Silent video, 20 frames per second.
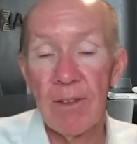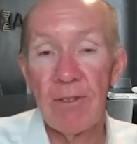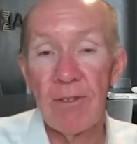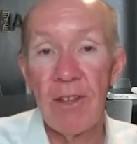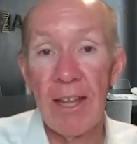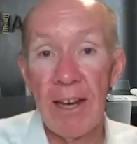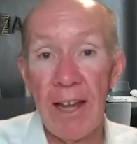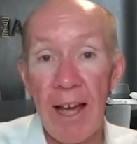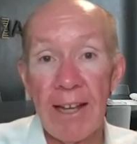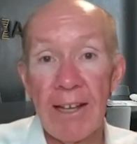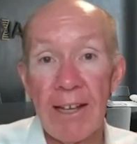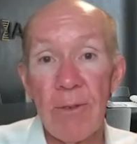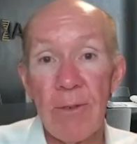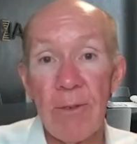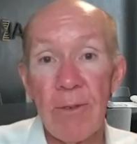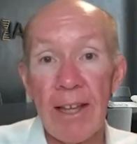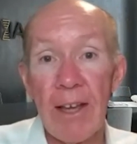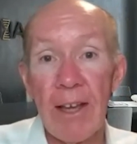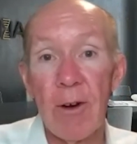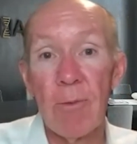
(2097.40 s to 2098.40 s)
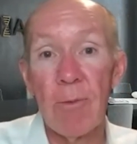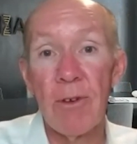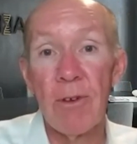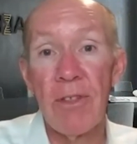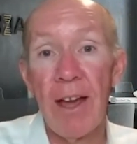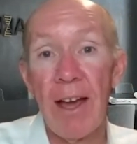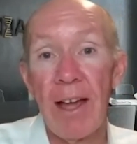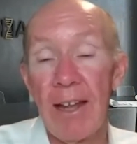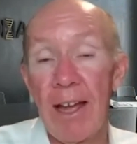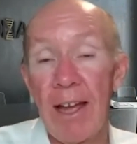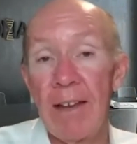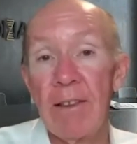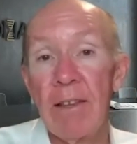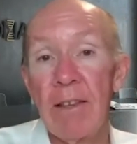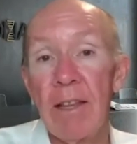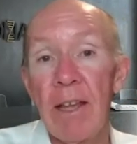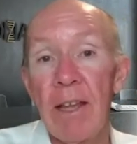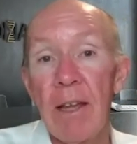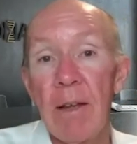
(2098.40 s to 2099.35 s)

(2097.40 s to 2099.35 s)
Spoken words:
DNA can really help with that. And